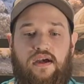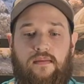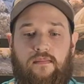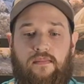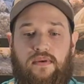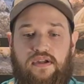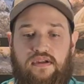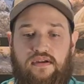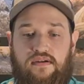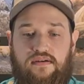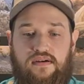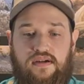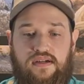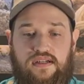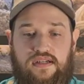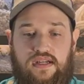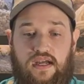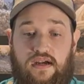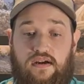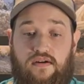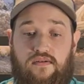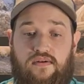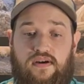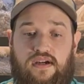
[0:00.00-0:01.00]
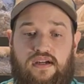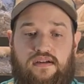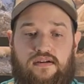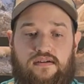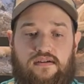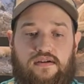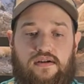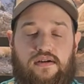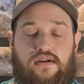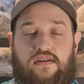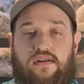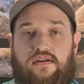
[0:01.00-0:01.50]
But you can decorate
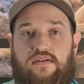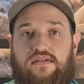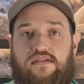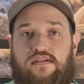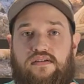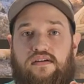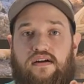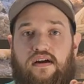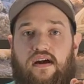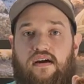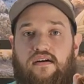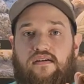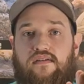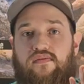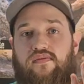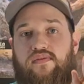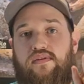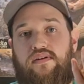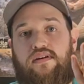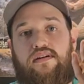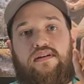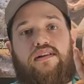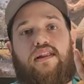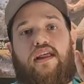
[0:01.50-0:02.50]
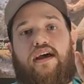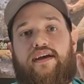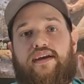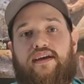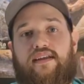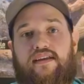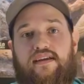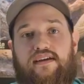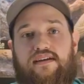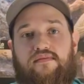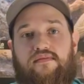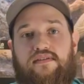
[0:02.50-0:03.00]
your enclosure however you'd
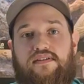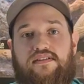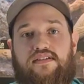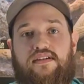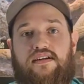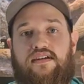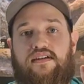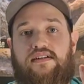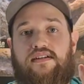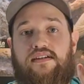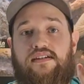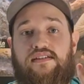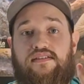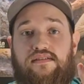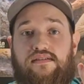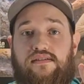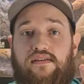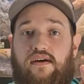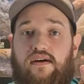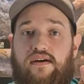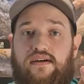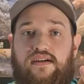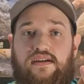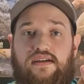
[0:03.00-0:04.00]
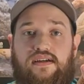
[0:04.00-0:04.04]
like we said, as long